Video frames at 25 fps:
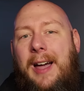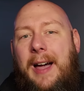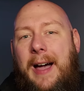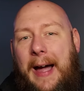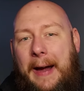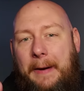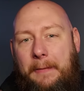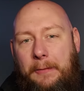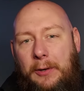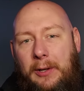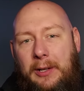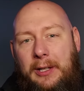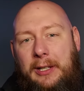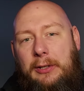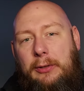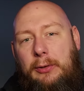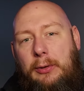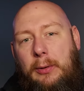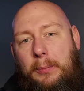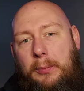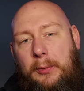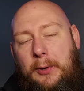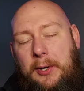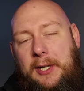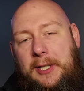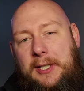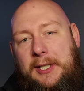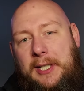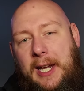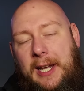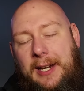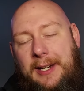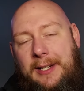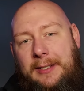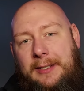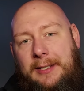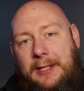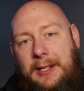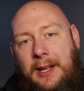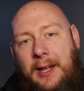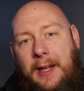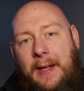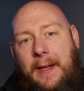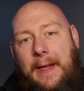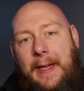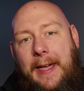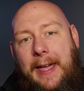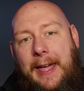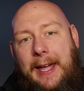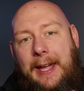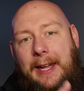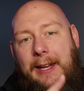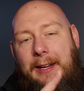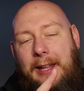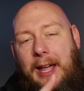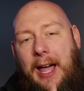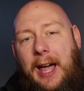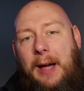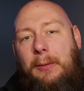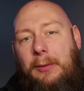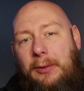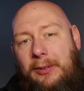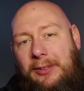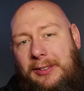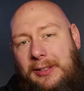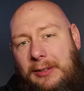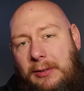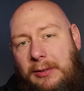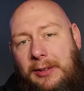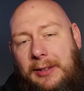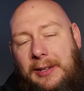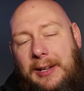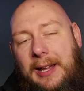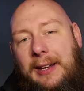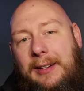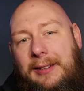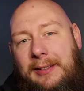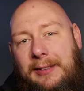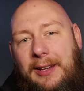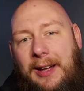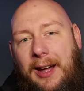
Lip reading: I really do appreciate it. And I will see you the next